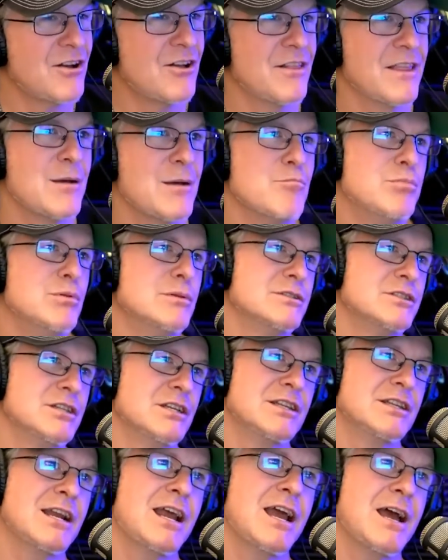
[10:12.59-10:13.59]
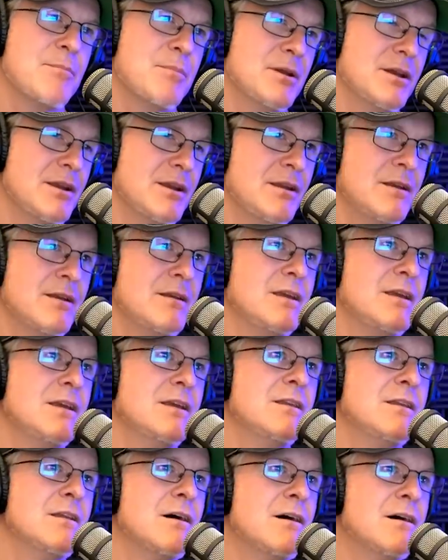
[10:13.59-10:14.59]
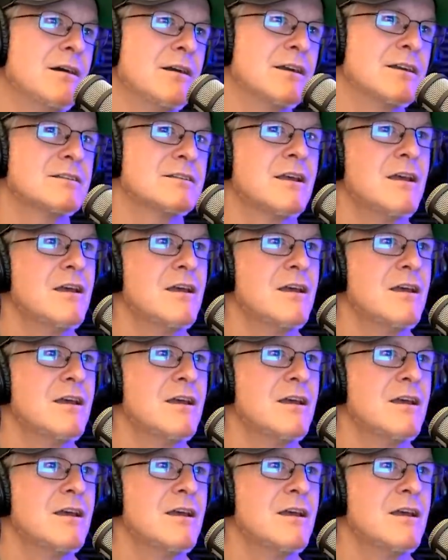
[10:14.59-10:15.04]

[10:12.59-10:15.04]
all that bullshit that happened in, in August.